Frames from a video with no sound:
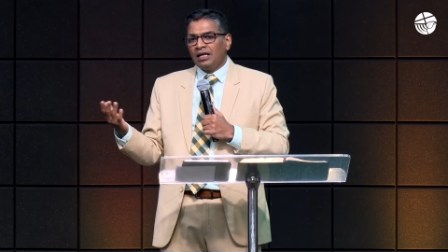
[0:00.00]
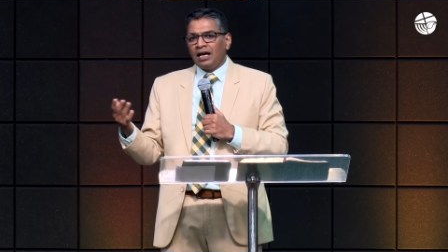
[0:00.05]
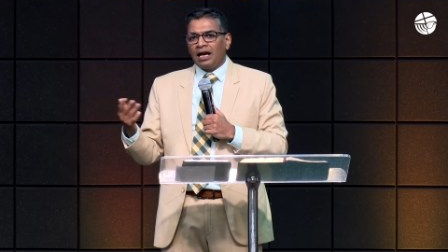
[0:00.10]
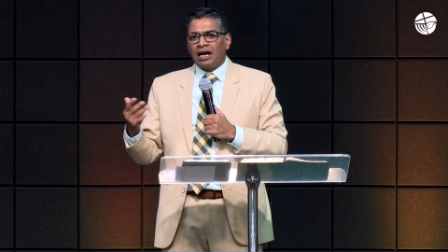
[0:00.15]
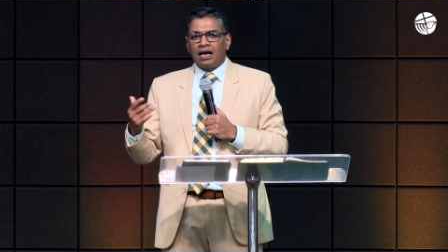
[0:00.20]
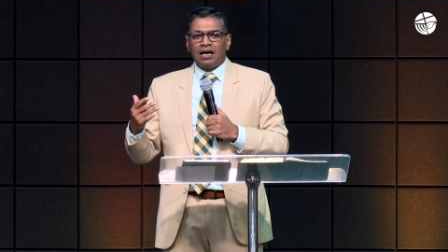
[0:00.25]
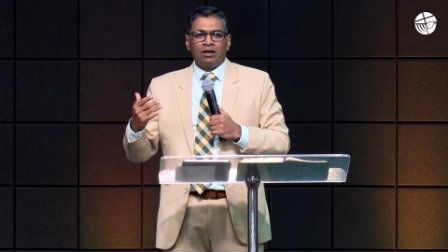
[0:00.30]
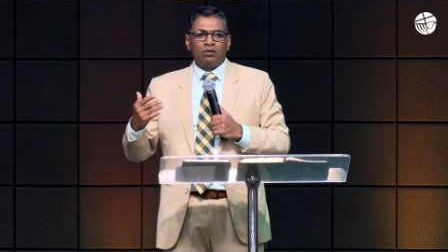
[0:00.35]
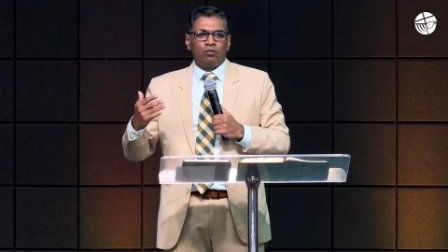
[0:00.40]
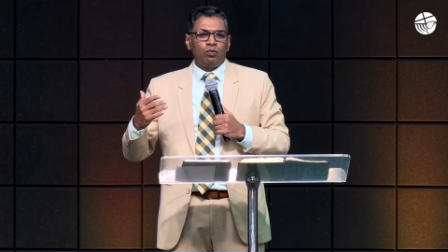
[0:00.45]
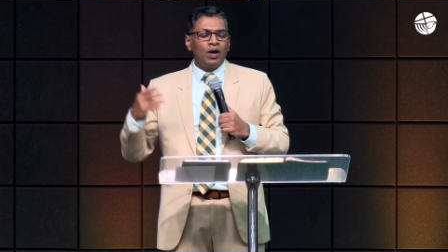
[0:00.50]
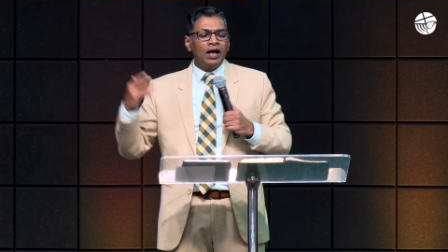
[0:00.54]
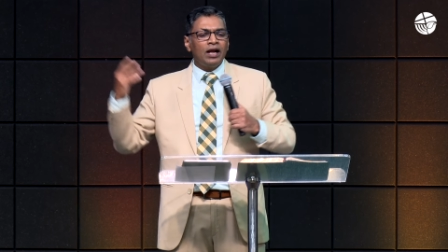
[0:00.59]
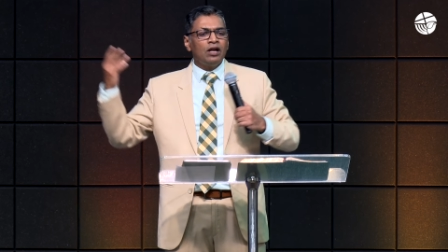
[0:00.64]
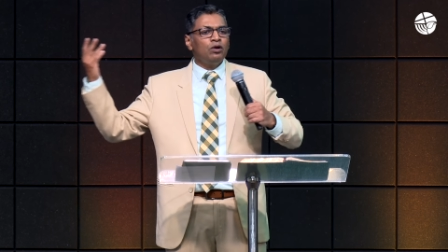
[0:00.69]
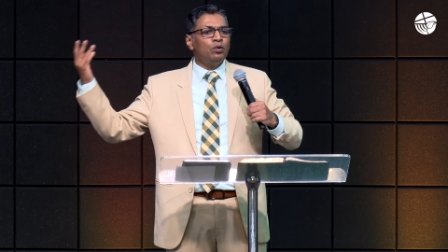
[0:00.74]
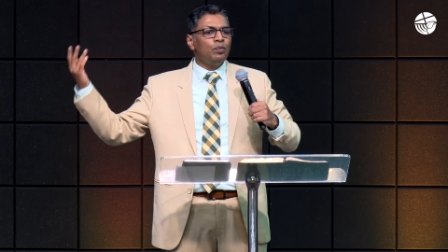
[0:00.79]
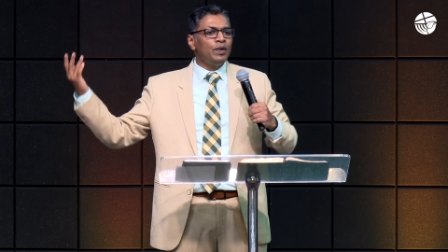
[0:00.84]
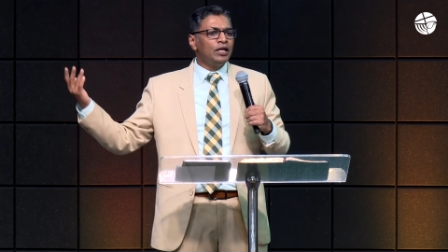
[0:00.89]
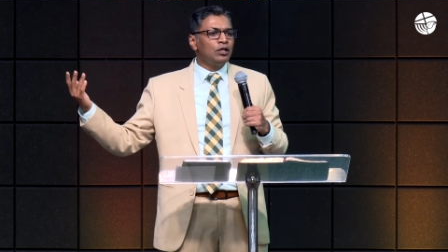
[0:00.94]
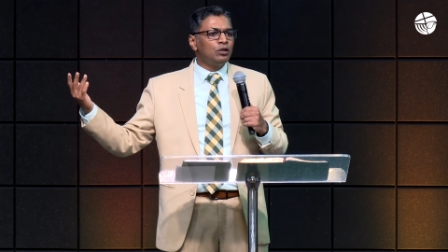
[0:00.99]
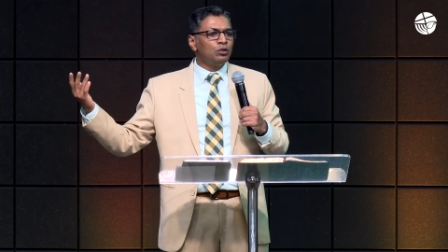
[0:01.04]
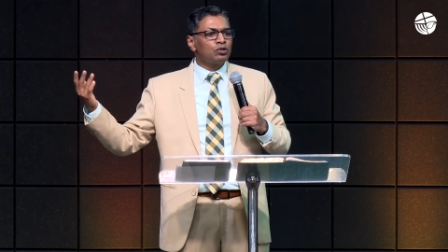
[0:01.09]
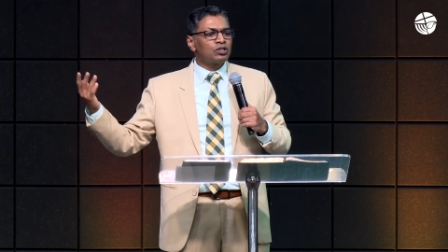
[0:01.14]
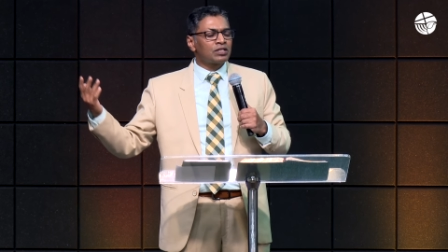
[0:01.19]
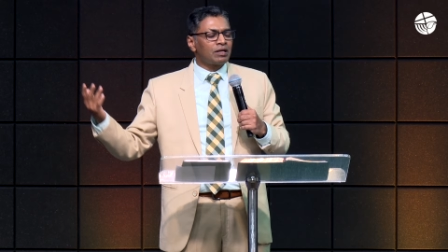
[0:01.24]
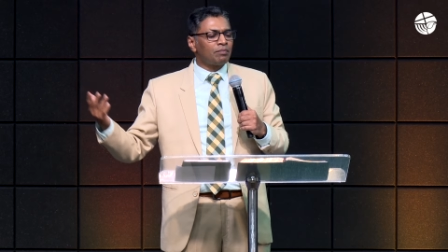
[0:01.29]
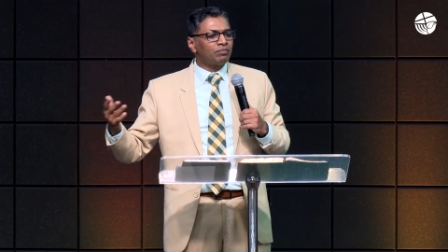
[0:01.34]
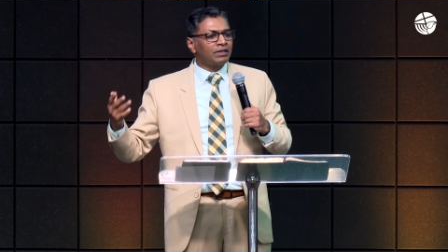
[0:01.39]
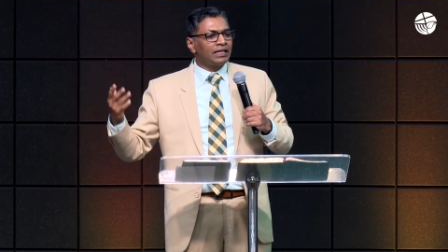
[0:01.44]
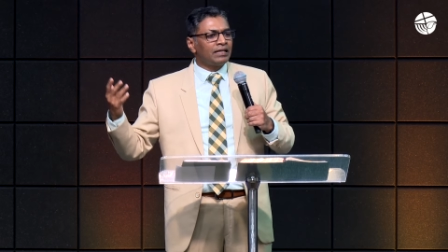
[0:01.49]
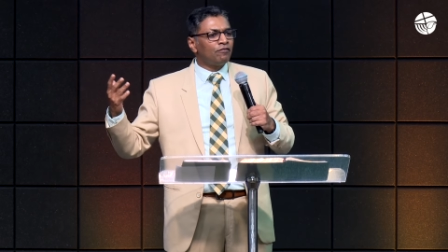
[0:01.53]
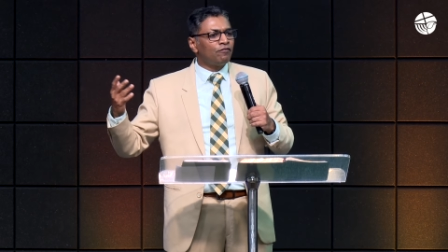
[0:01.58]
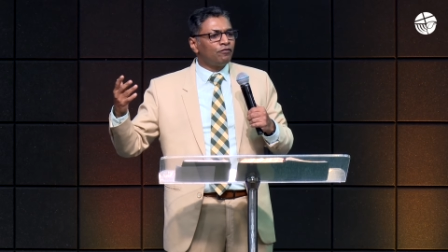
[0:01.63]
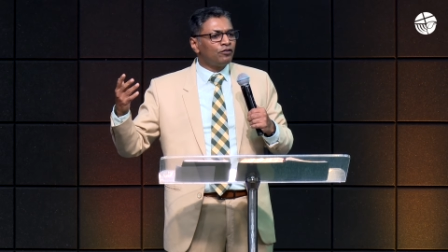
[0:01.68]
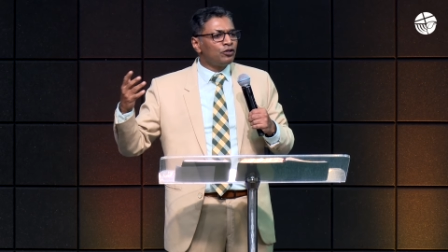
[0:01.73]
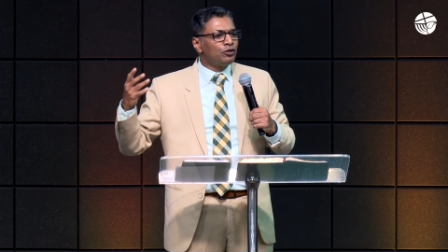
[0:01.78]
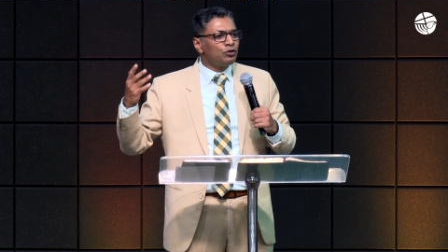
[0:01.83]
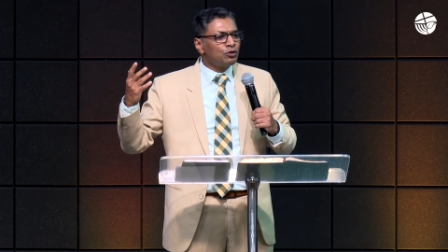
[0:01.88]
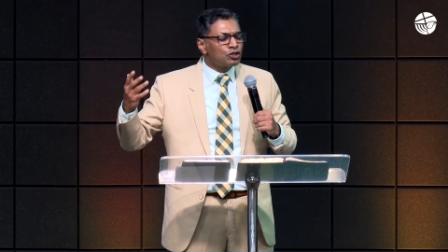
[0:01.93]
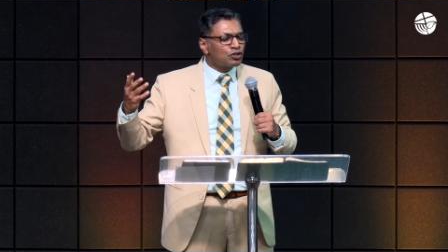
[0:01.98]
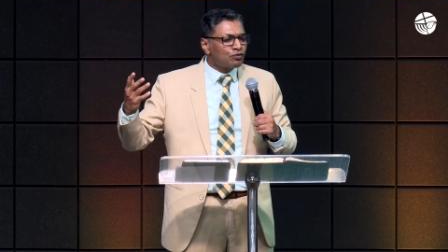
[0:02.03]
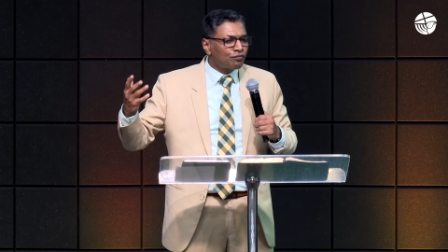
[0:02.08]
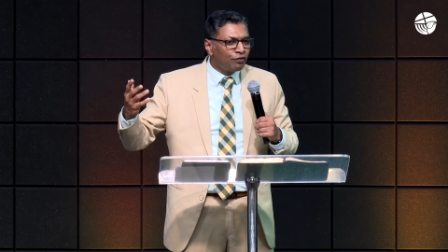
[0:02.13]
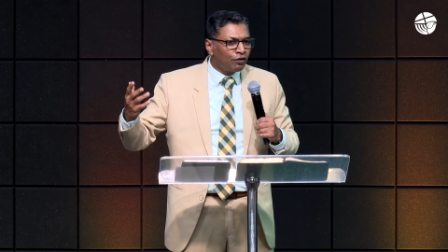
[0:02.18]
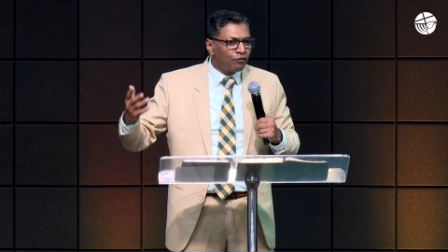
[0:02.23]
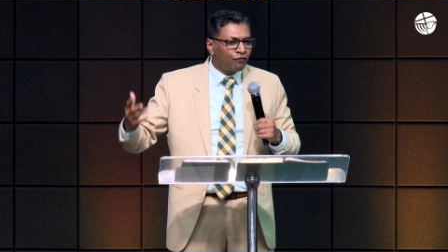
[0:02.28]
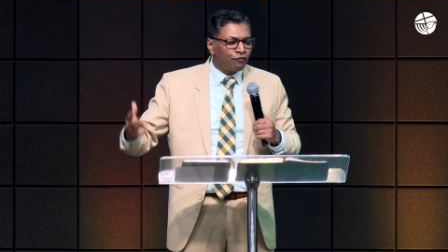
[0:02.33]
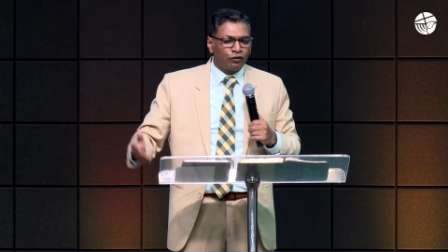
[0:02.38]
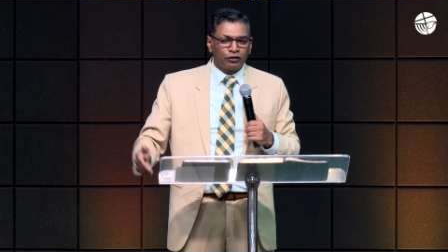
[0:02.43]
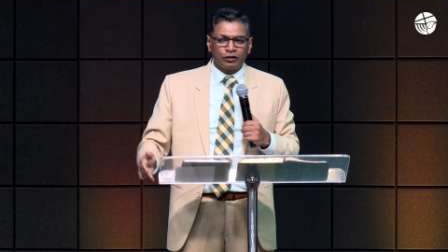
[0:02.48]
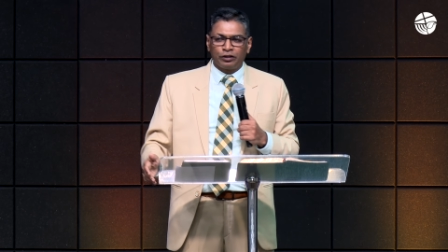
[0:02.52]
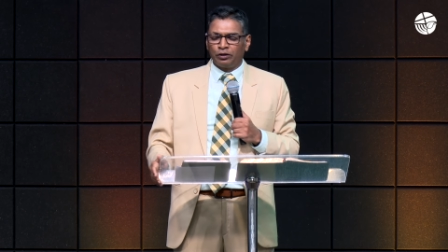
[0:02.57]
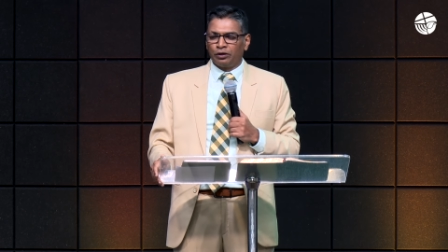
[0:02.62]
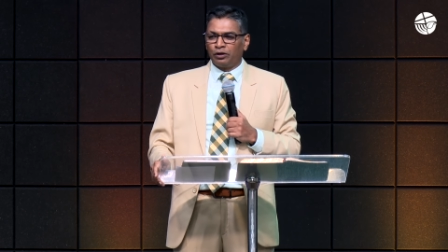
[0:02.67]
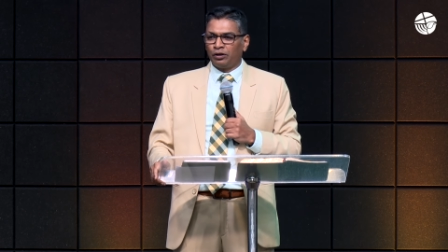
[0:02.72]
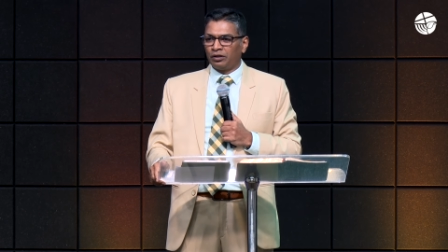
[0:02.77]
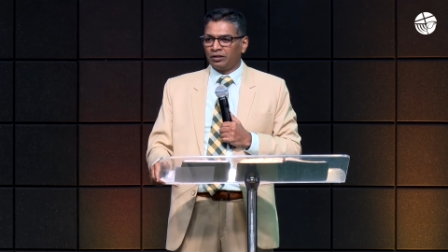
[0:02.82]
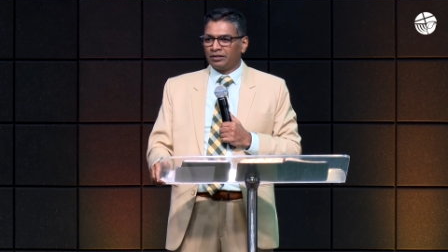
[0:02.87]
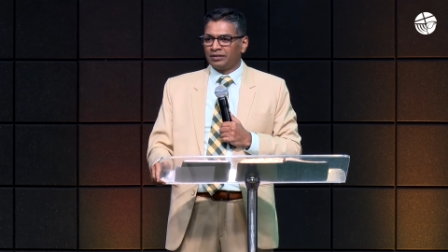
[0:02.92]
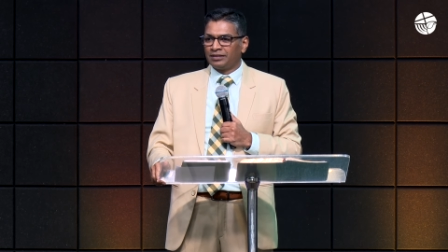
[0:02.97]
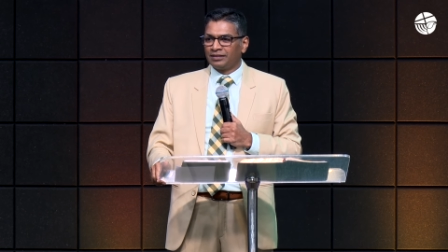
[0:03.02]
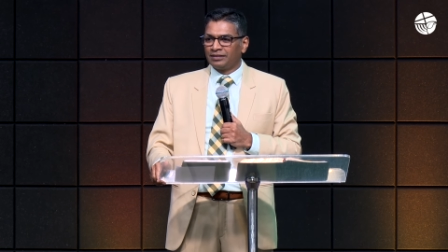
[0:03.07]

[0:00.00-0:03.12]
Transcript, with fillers: And where do we do something useful for the Lord?